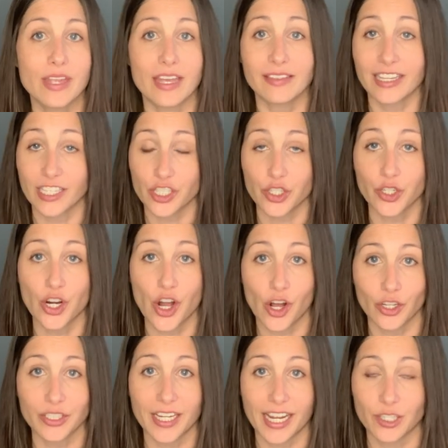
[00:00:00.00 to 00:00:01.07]
unless they're
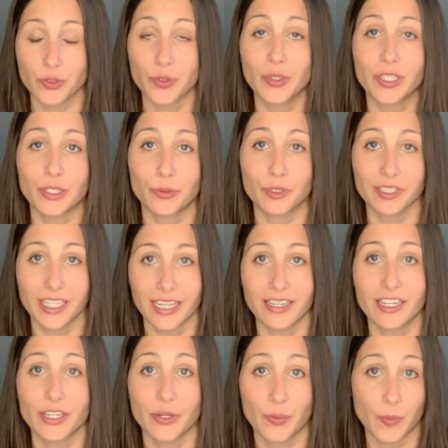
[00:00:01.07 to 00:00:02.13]
all natural and
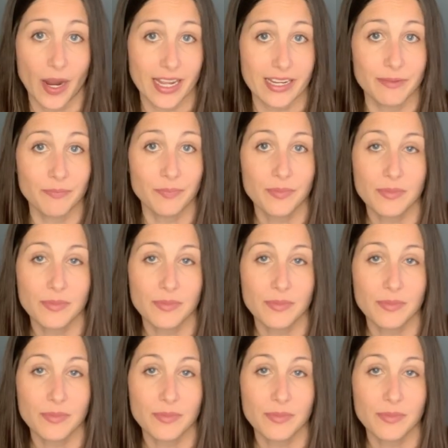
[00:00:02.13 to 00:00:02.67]
organic, right?